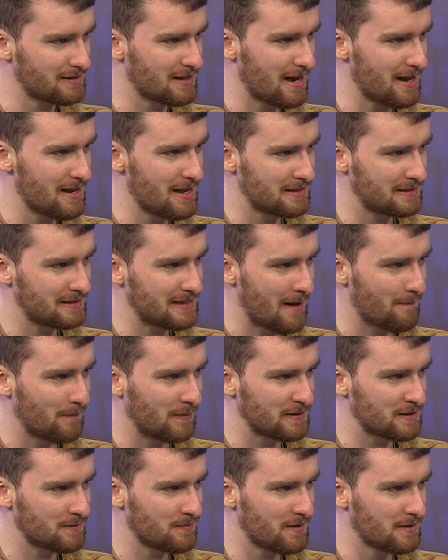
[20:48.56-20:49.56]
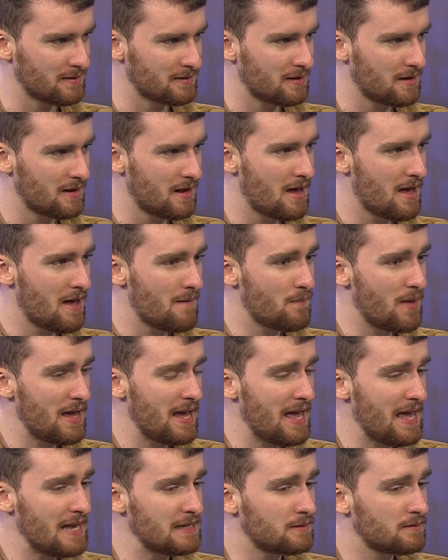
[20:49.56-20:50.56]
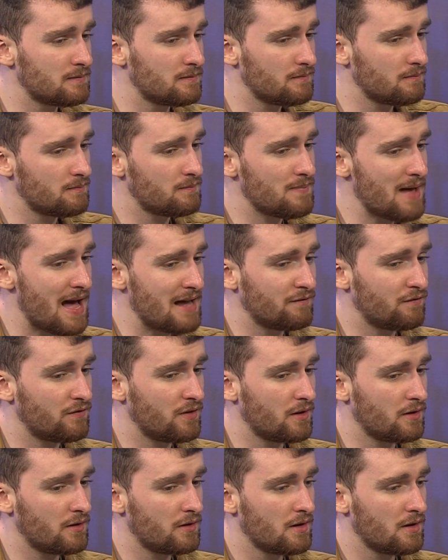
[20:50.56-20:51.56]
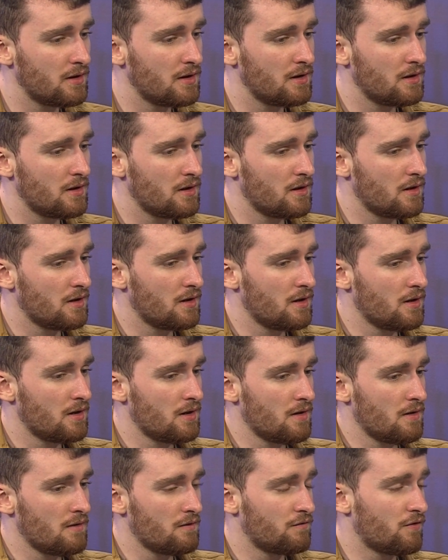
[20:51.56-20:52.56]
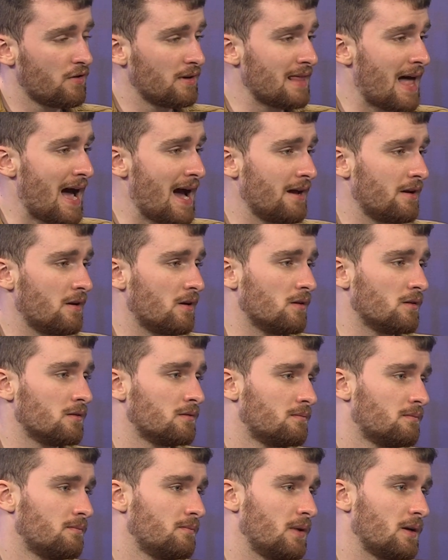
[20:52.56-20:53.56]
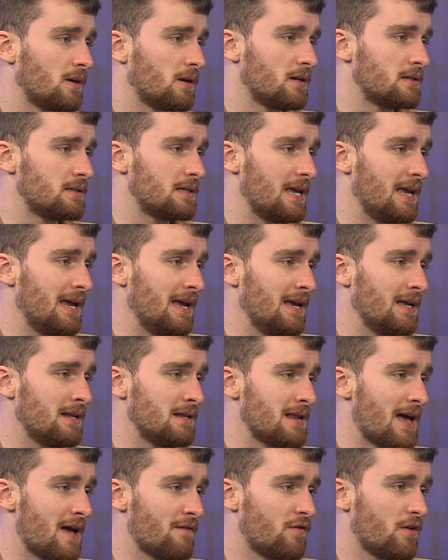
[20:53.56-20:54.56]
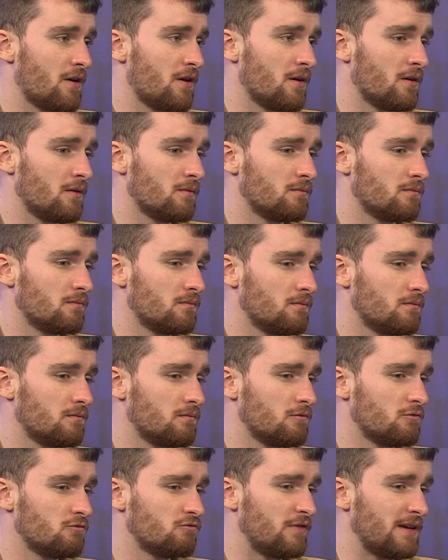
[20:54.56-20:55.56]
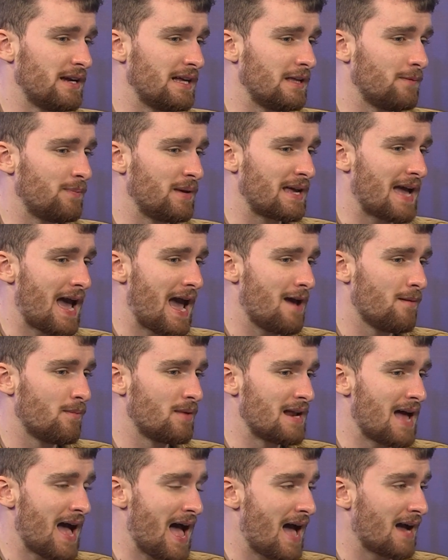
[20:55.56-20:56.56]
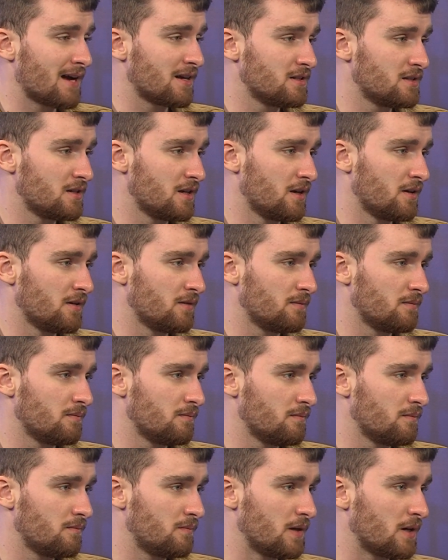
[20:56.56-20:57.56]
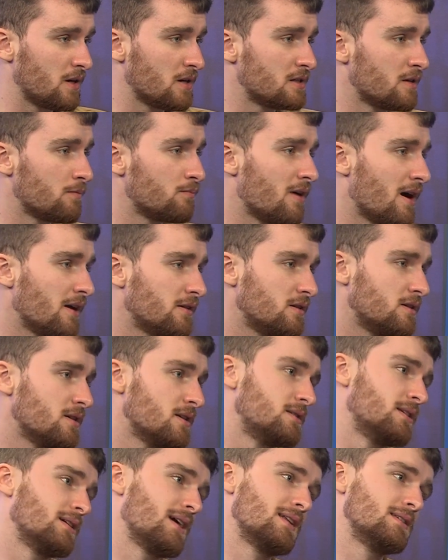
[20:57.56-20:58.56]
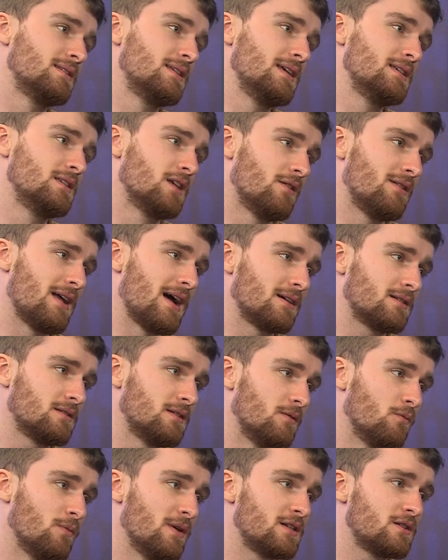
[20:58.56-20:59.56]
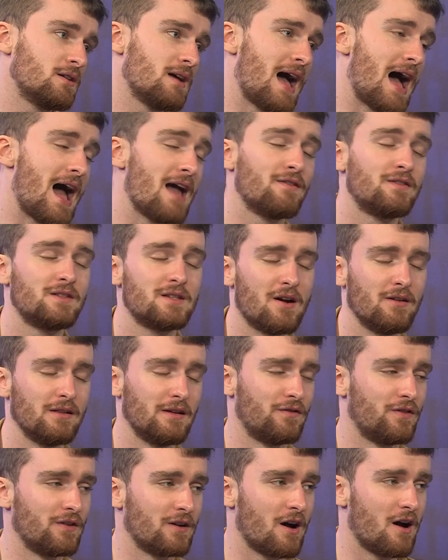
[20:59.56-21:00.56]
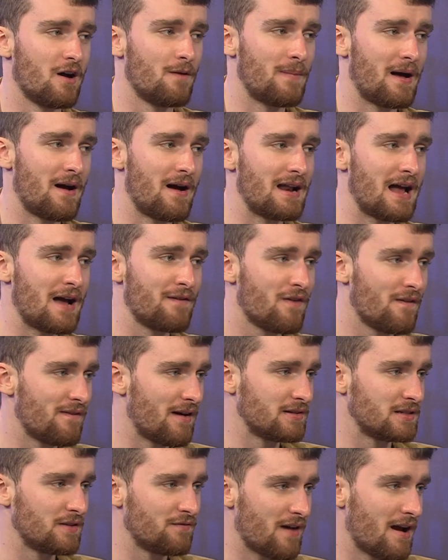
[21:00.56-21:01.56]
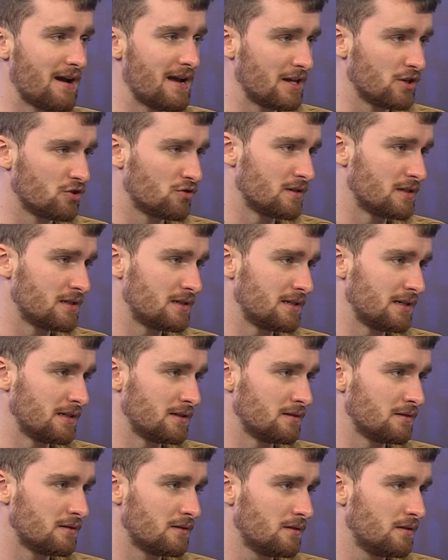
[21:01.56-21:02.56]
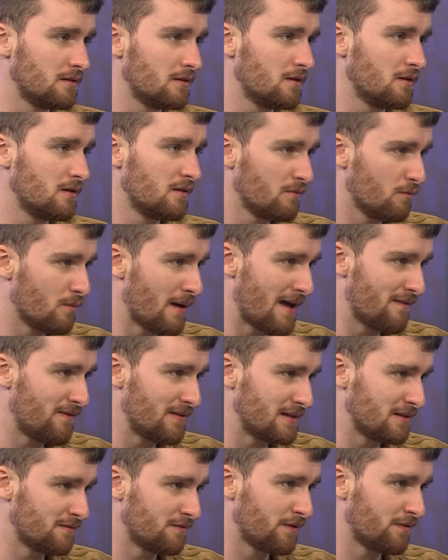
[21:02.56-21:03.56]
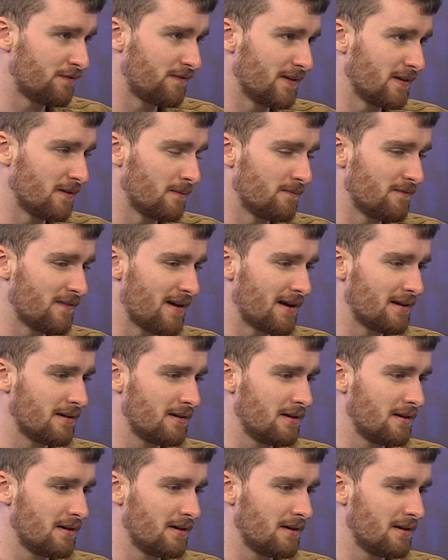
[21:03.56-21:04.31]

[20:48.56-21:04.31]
establishment. But it is bad for Lionel, because he never really became an actor because of prejudice against his own accent, which I totally forgot about. And I thought that was a very interesting way they did the film, that